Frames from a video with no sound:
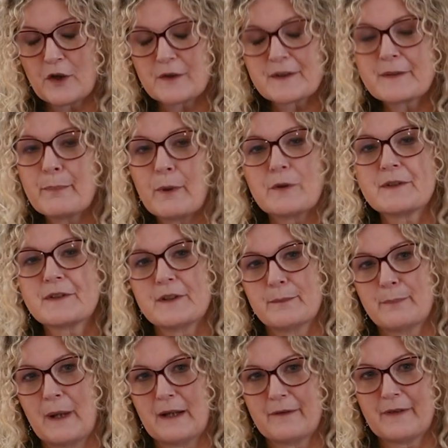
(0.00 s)
not
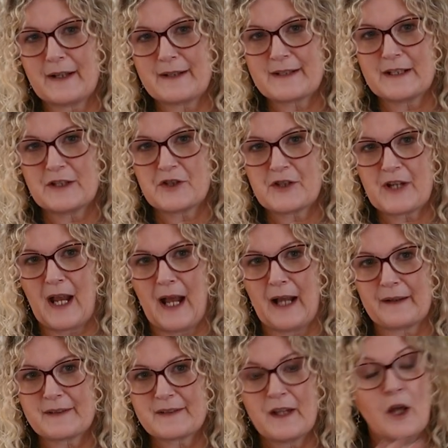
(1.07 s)
sponsored by Vantage
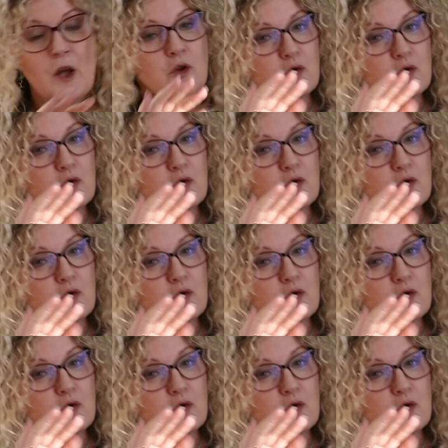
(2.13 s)
Tax,